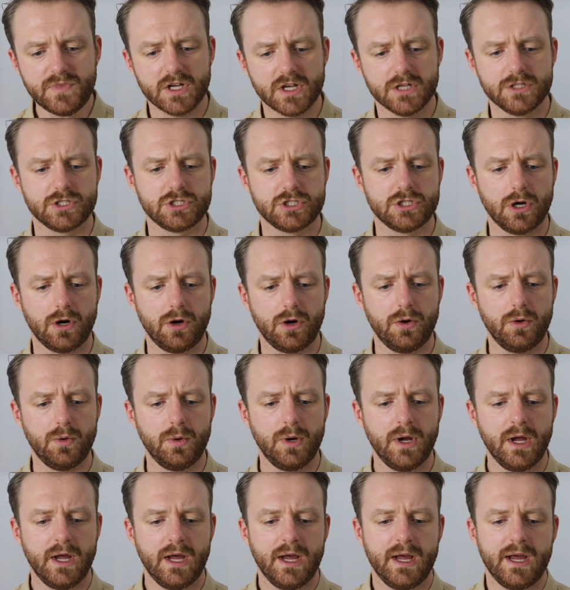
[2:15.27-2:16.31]
And so
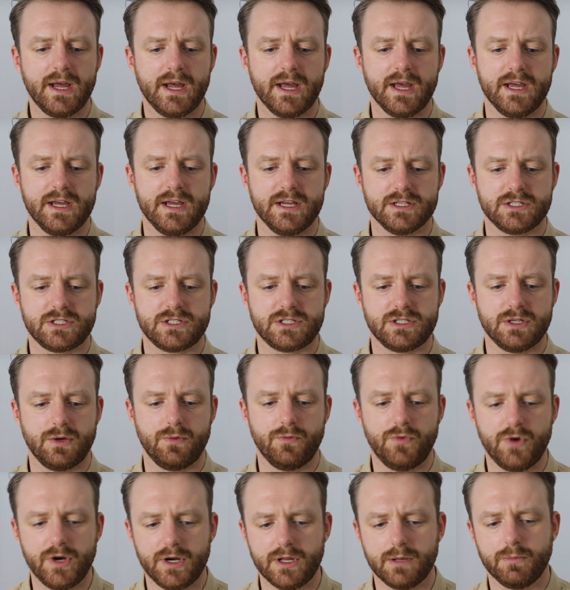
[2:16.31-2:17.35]
it's
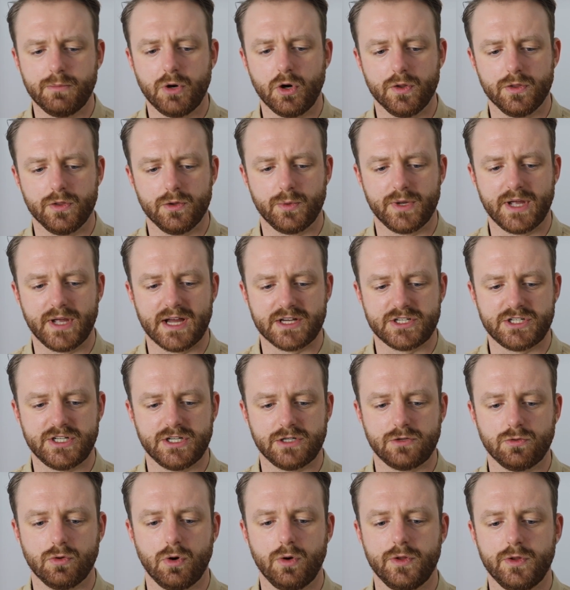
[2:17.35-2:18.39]
really important that we actually
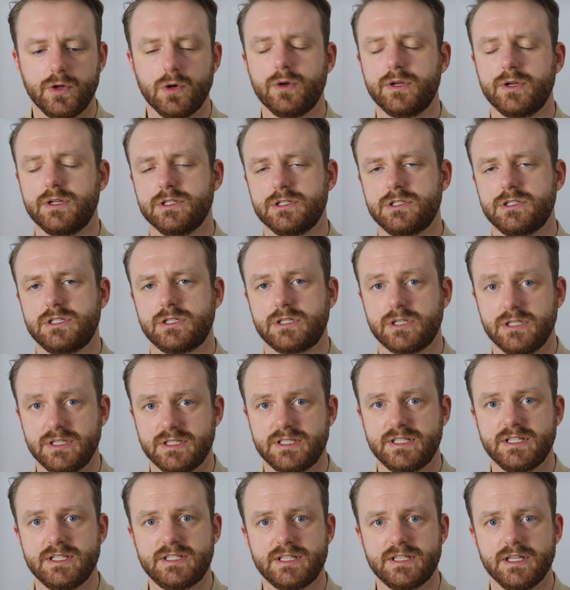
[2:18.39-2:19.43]
grow the audience
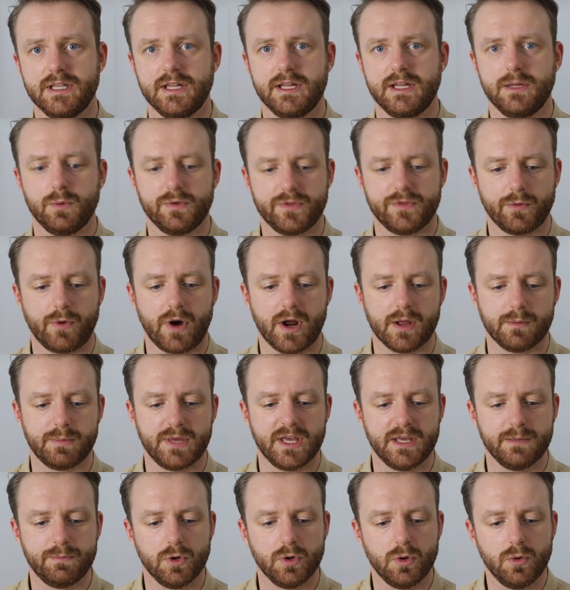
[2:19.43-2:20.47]
consistently with the right
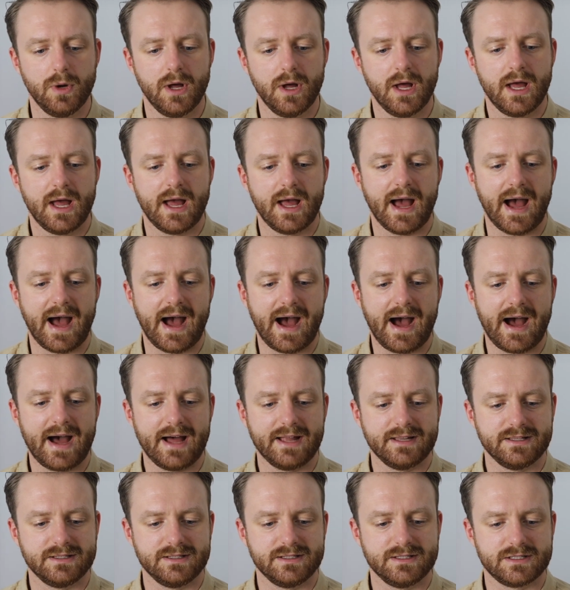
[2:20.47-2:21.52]
people.
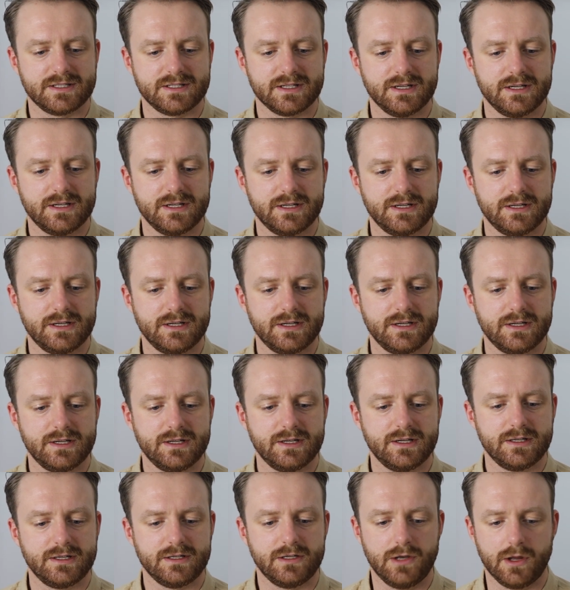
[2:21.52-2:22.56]
And
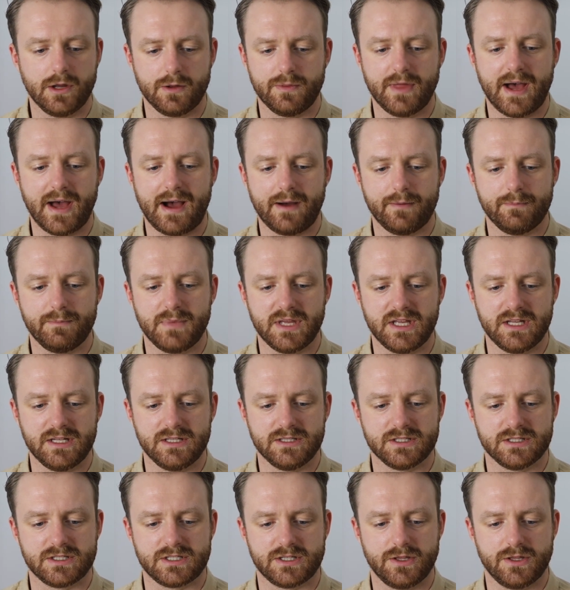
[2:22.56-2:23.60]
that
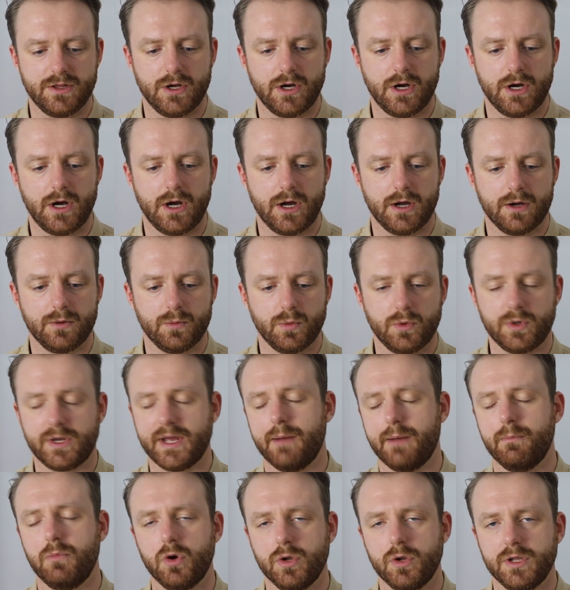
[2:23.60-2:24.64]
means that we'll
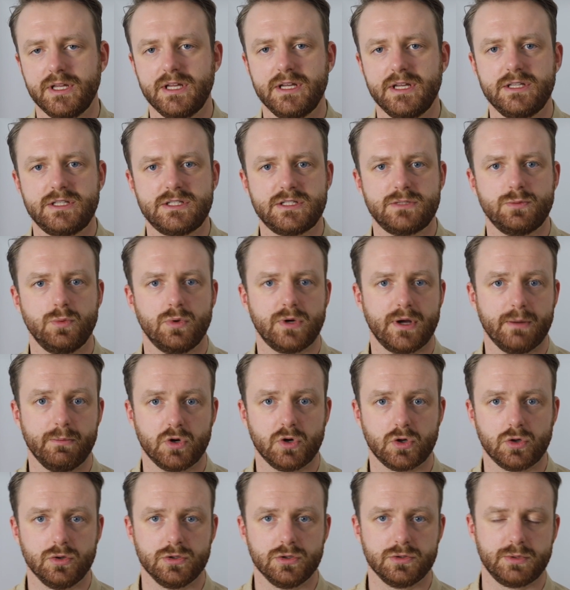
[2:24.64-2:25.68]
get more leads, we'll get
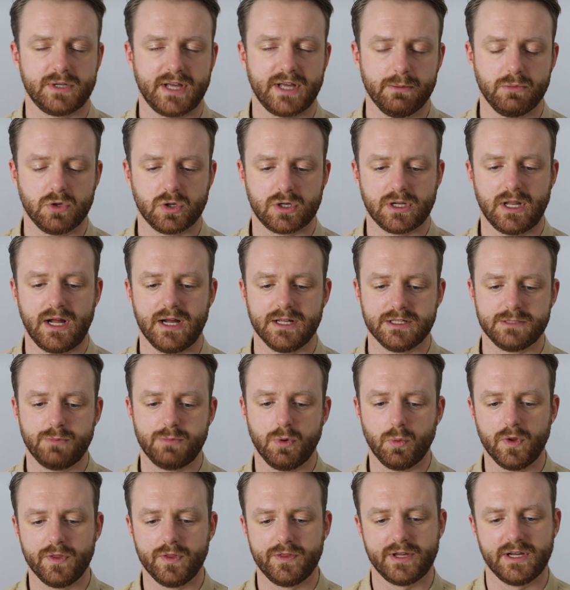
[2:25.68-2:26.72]
more calls, we'll get more clients.
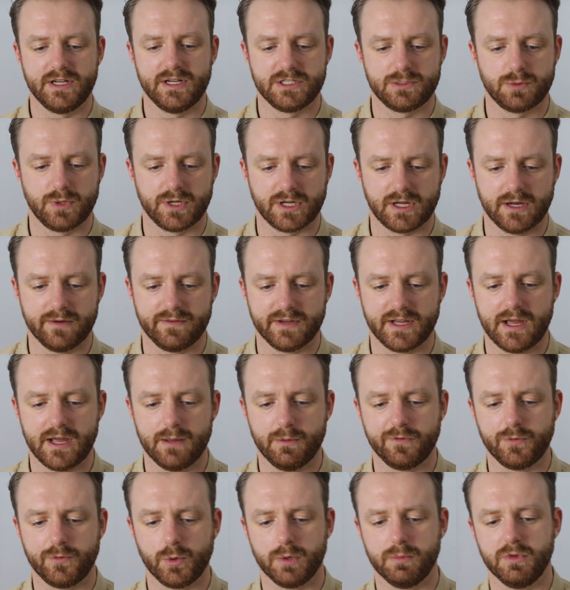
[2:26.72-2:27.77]
But one thing I just want to cover here
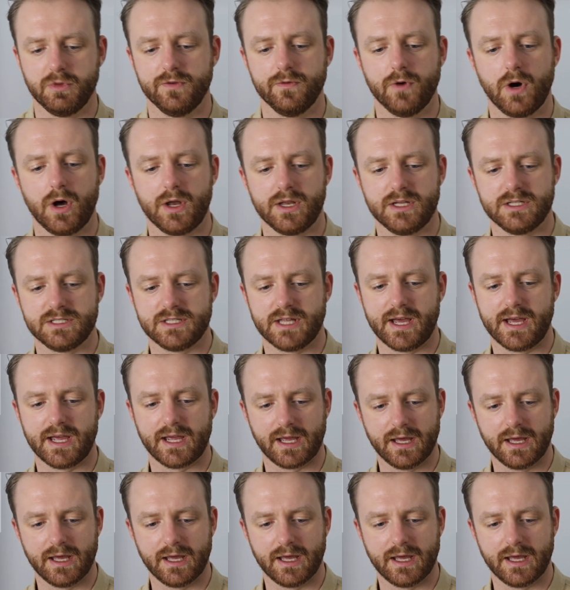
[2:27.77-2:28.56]
before we move on is